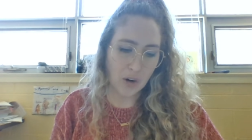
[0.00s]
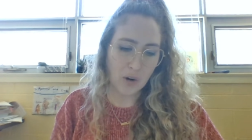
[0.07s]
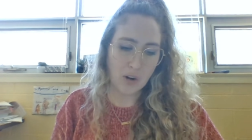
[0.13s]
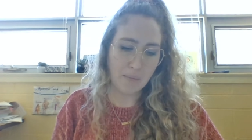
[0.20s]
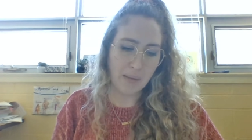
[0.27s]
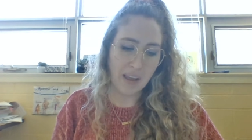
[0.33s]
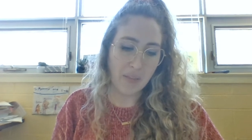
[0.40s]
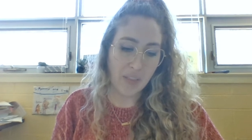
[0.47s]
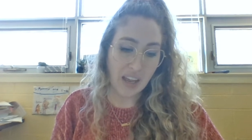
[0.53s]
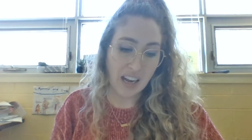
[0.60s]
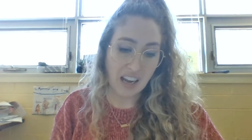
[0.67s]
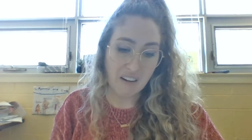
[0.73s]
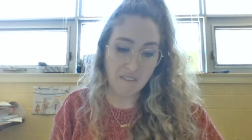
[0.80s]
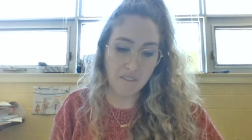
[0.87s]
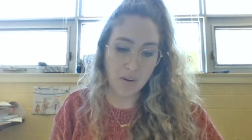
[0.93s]
earlman
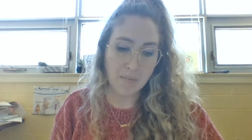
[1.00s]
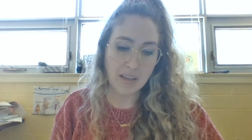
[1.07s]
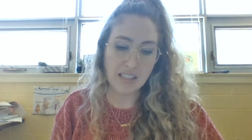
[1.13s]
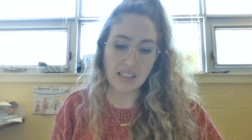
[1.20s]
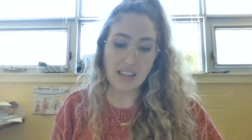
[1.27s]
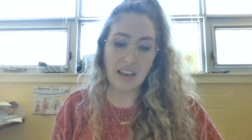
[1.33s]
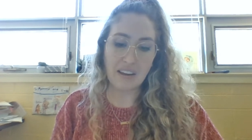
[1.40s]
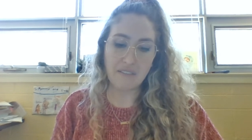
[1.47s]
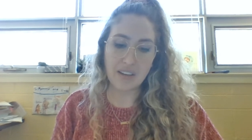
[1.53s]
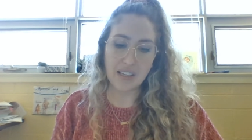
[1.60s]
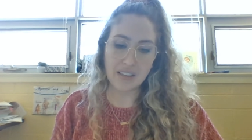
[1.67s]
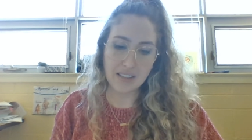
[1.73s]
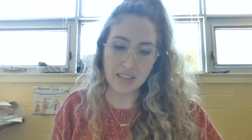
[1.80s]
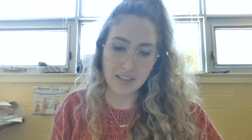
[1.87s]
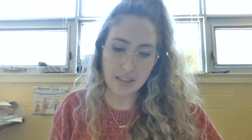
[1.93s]
than infamous life
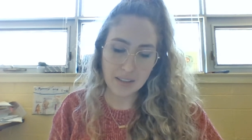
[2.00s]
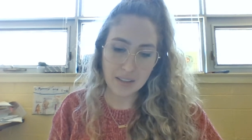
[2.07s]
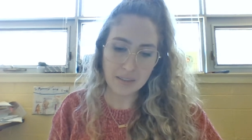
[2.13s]
is.